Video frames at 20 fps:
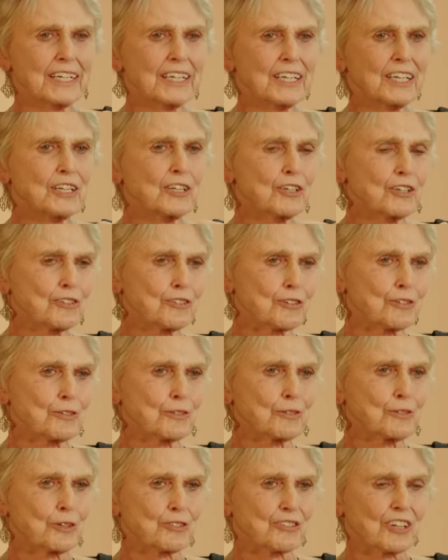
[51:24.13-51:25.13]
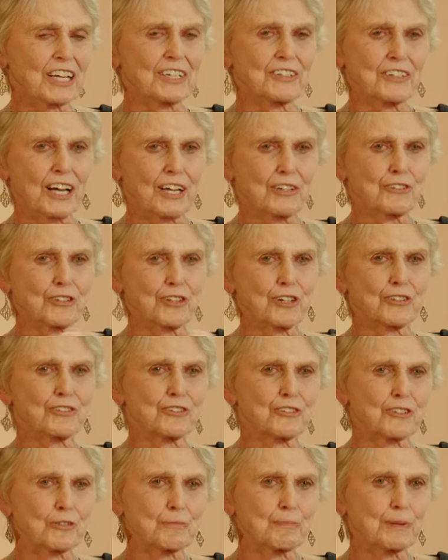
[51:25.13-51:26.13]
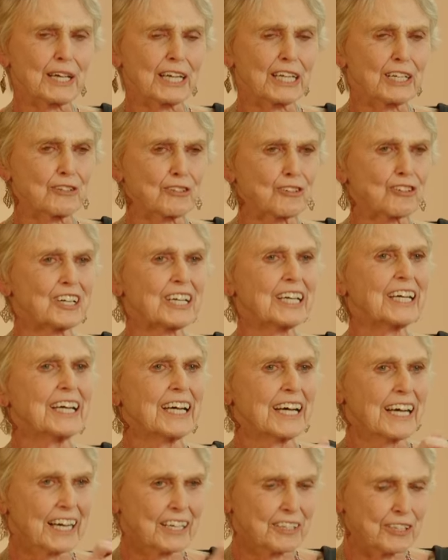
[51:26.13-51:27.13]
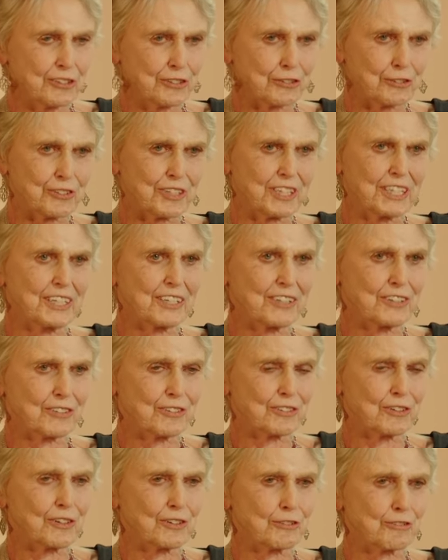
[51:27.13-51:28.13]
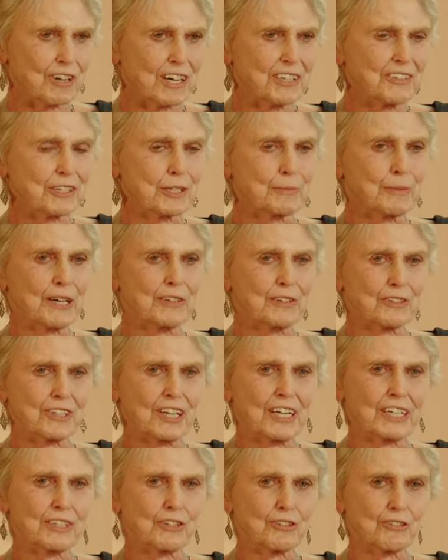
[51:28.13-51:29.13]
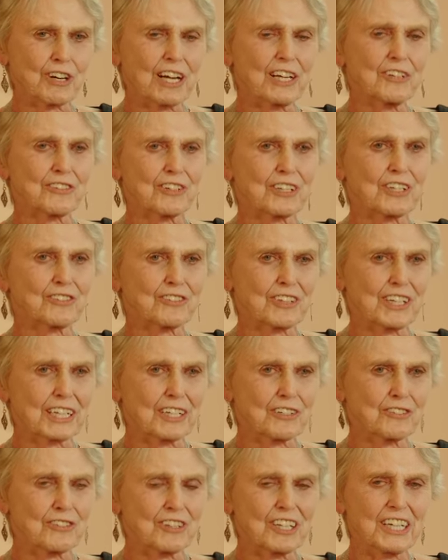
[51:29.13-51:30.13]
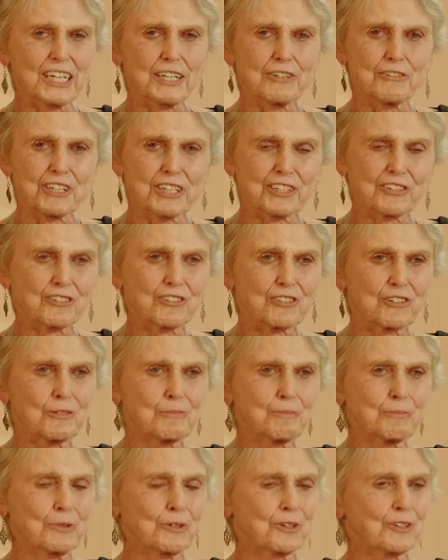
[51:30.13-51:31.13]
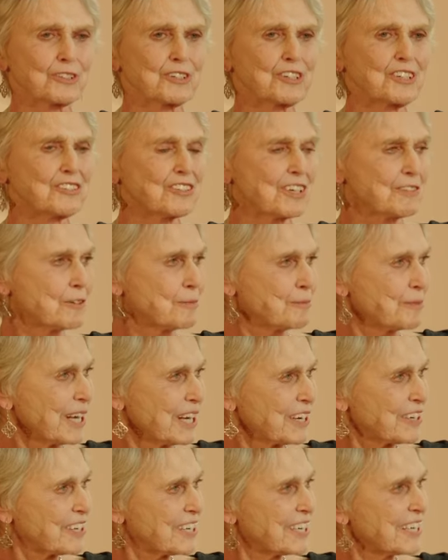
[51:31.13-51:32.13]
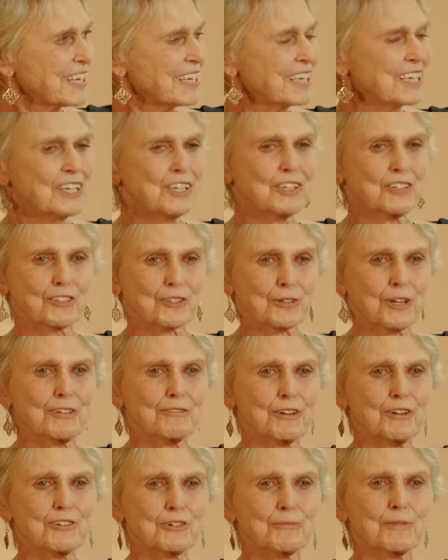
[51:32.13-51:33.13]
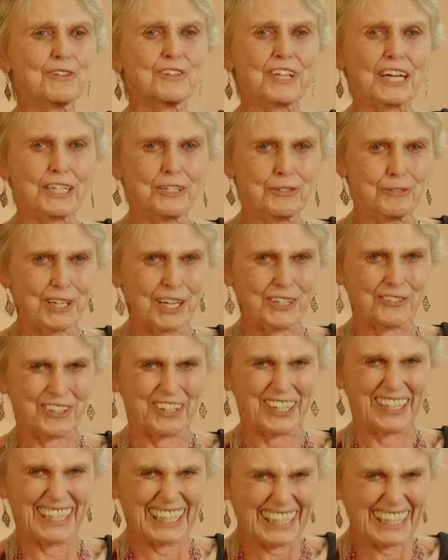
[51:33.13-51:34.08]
So of course, I turned to this page, and he is writing about The Dark is Rising, saying it's the eeriest book that he's ever met. So I wrote him a thank you letter.